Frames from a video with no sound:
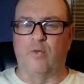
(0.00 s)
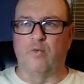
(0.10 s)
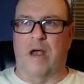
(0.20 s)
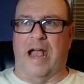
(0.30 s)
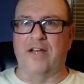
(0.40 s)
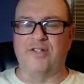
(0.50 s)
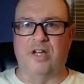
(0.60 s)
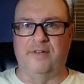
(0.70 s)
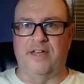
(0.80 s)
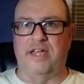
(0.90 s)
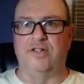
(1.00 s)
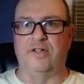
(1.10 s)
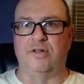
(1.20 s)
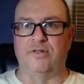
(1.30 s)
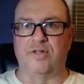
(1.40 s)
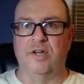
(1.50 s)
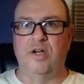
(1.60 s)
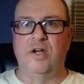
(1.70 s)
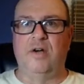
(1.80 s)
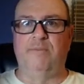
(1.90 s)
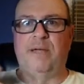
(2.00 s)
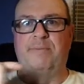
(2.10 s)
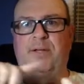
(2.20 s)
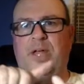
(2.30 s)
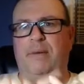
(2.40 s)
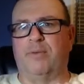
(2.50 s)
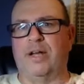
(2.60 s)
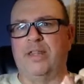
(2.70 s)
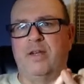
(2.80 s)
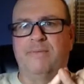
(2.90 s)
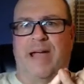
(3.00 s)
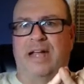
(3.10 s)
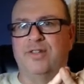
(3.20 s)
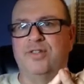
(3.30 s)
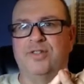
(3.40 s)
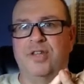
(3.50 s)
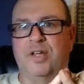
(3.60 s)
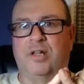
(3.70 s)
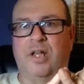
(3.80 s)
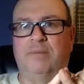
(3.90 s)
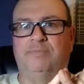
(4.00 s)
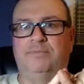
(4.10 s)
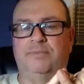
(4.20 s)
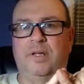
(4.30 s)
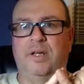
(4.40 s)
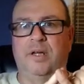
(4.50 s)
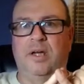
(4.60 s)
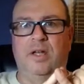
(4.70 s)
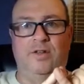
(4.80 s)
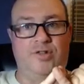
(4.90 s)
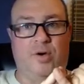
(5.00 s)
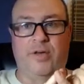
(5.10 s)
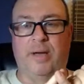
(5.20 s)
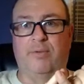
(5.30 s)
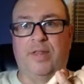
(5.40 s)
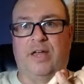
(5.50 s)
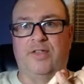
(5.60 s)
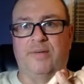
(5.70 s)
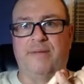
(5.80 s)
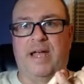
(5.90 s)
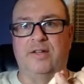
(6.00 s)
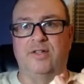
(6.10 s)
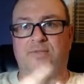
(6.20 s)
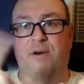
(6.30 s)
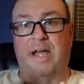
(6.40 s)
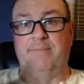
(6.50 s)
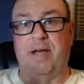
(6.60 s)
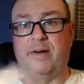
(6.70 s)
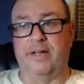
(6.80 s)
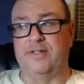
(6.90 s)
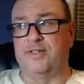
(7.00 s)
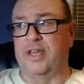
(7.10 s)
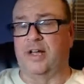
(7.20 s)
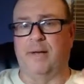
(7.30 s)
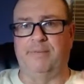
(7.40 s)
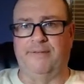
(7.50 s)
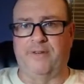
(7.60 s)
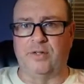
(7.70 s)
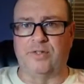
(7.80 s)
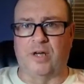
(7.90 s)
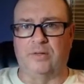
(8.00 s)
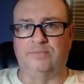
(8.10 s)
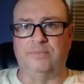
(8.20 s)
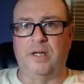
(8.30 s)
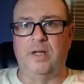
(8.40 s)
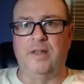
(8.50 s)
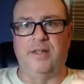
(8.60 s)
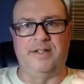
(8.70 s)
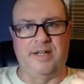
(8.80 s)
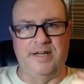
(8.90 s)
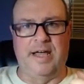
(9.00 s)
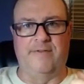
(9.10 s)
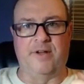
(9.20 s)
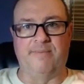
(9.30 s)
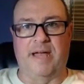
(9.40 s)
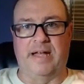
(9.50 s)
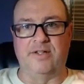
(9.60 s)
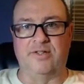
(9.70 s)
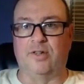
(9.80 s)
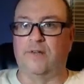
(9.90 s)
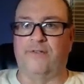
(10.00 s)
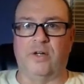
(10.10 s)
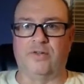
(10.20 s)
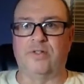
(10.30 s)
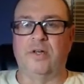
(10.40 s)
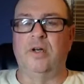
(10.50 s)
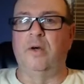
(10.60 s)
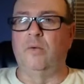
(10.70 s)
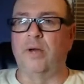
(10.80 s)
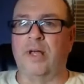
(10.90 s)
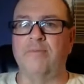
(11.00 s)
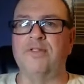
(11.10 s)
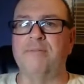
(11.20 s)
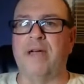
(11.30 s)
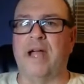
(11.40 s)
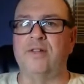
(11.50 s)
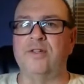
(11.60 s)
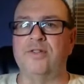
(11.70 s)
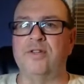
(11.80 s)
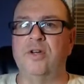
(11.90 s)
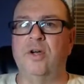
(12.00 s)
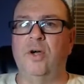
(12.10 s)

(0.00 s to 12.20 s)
a rash of issues. People not bringing their badges to the club and showing up without their badges. Brian Marion sent a couple of folks home that didn't have their badges. Look folks, when it comes to badges,